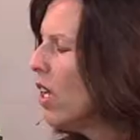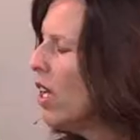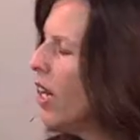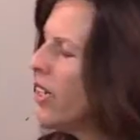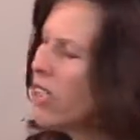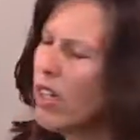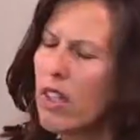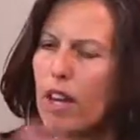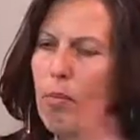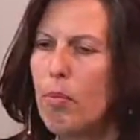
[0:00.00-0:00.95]
And I did a
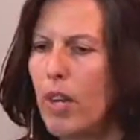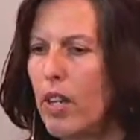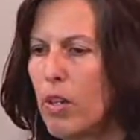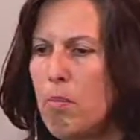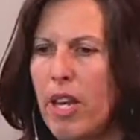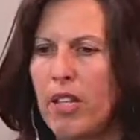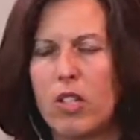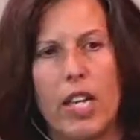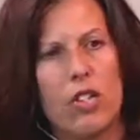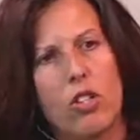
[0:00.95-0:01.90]
lot of prayer and
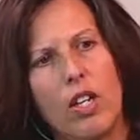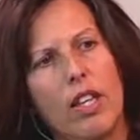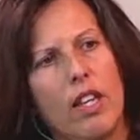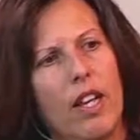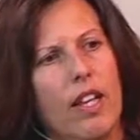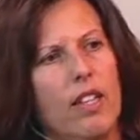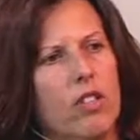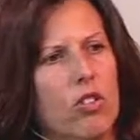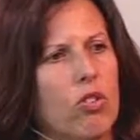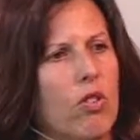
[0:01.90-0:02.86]
meditation, and then I
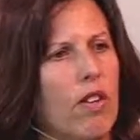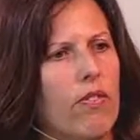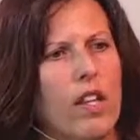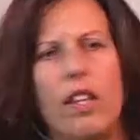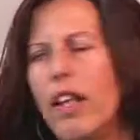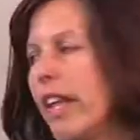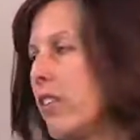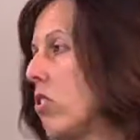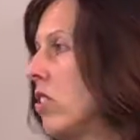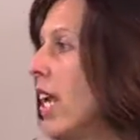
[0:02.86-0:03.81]
it just sort of in
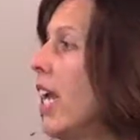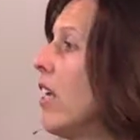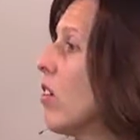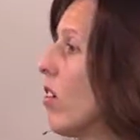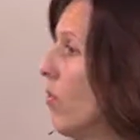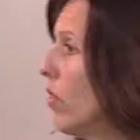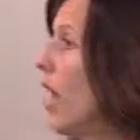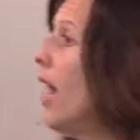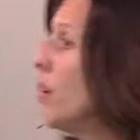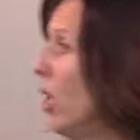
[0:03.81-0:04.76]
that state of
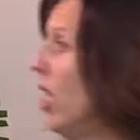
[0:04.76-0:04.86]
guide,